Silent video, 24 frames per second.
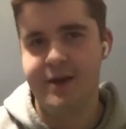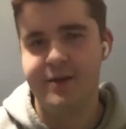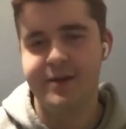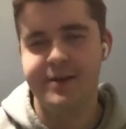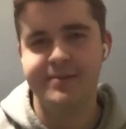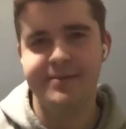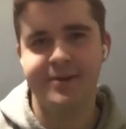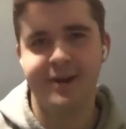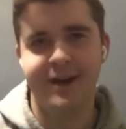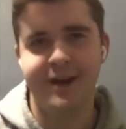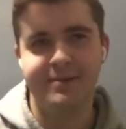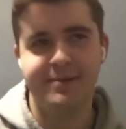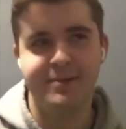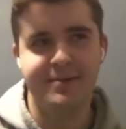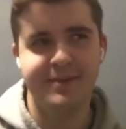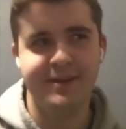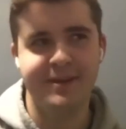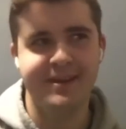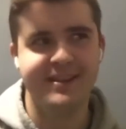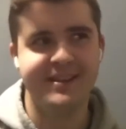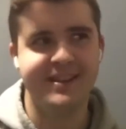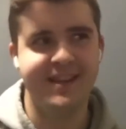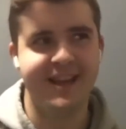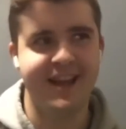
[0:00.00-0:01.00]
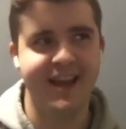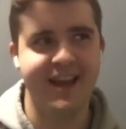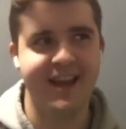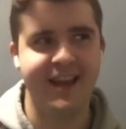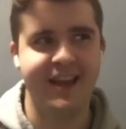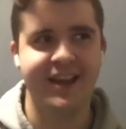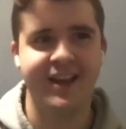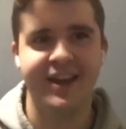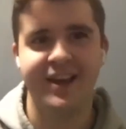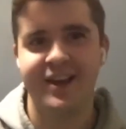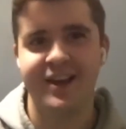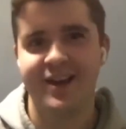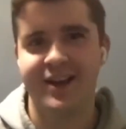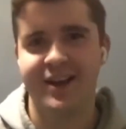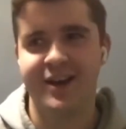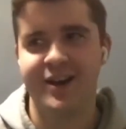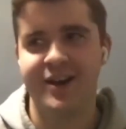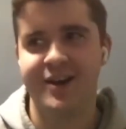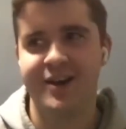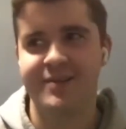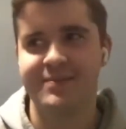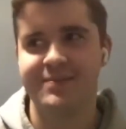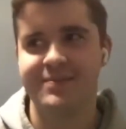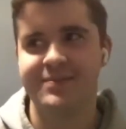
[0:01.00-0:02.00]
would probably say
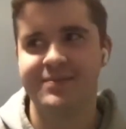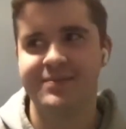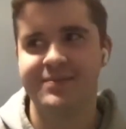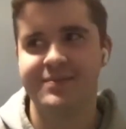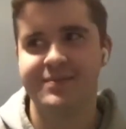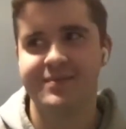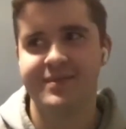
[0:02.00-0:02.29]
um,